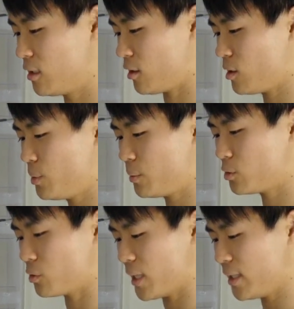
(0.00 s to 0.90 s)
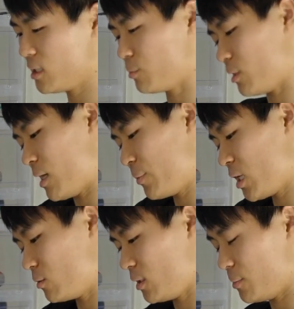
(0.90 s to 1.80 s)
A lot of people don't like it, but I'm
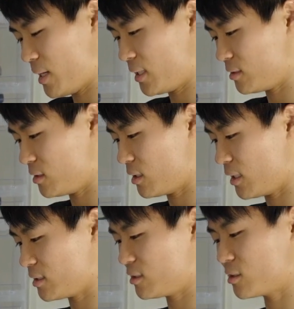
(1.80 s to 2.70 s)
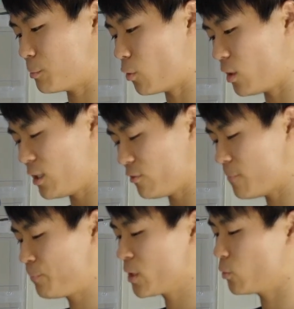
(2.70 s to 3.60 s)
not really mad at synthetics. It's supported.
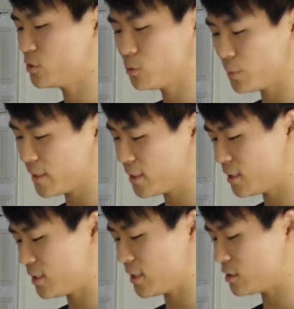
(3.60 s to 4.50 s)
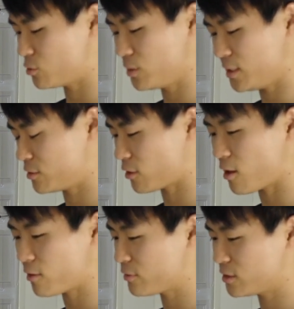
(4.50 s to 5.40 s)
Once you break it in, it gets really
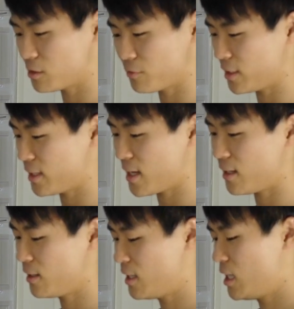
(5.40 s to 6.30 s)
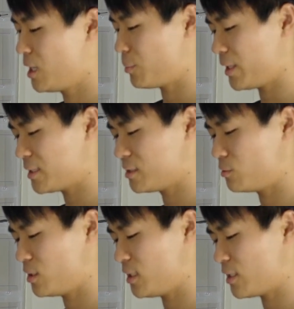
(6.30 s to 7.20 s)
soft and stuff like that. But I guess it
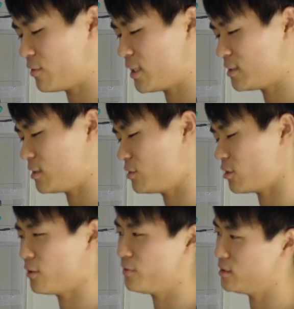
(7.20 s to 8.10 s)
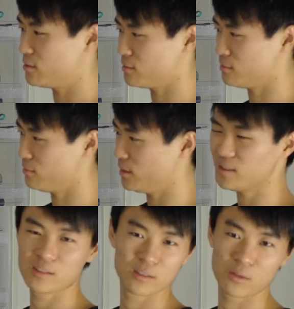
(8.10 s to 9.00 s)
really never gets as soft as
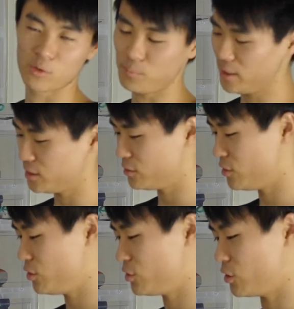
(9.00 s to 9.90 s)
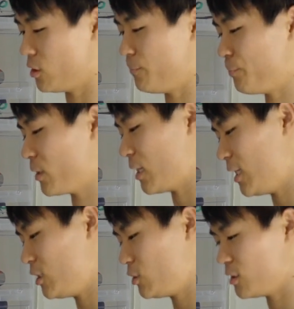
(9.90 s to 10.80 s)
knits or meshes do. So
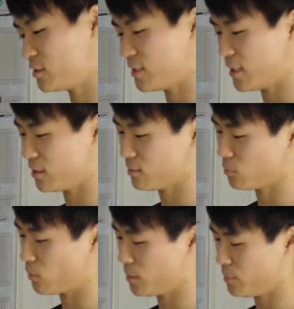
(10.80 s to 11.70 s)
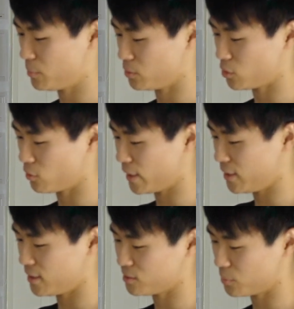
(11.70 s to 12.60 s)
I do understand why people don't
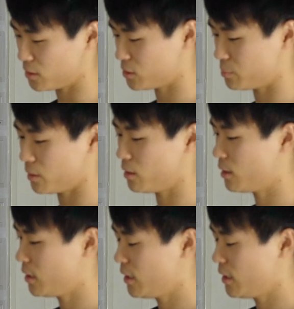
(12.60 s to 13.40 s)
like it as much. But